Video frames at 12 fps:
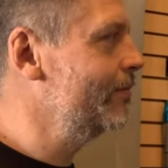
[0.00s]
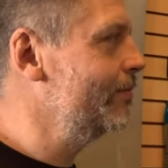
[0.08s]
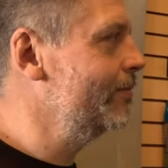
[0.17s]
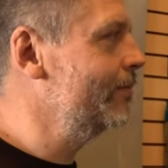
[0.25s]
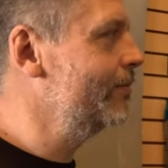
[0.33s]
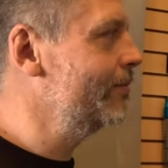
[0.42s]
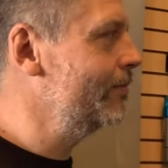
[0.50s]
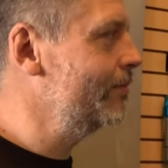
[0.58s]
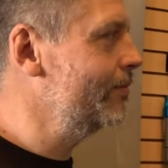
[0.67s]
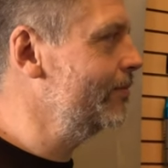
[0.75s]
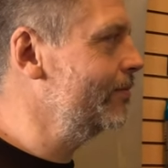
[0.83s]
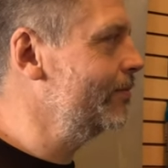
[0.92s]

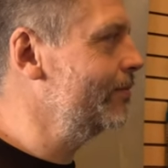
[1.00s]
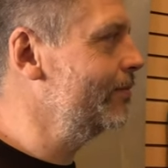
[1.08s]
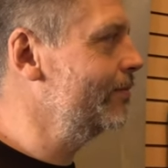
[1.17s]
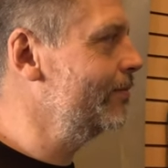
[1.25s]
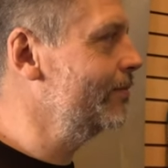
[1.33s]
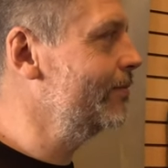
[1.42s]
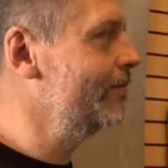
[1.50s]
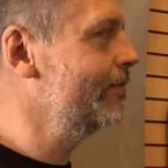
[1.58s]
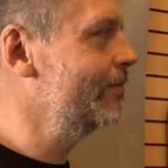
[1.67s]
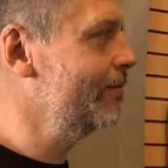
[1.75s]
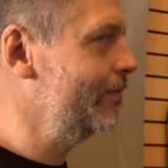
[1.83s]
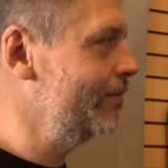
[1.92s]

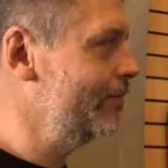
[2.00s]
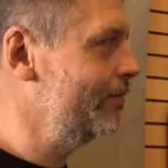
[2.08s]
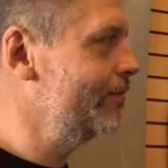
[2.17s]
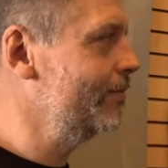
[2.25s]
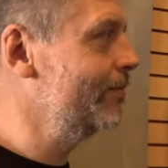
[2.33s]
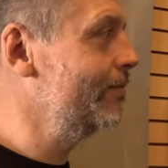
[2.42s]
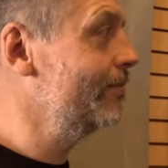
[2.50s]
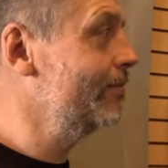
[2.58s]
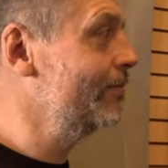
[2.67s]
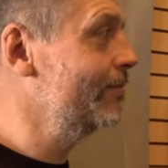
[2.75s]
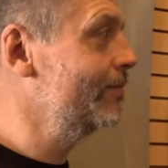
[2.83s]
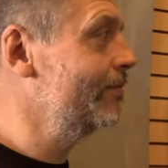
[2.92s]

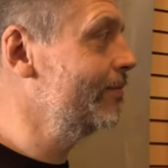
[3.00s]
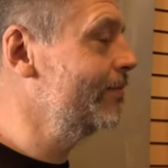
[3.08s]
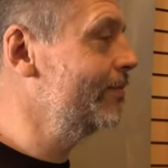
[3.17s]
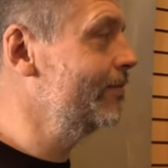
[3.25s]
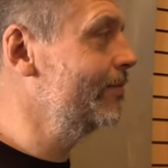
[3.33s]
No words are spoken by the person on screen.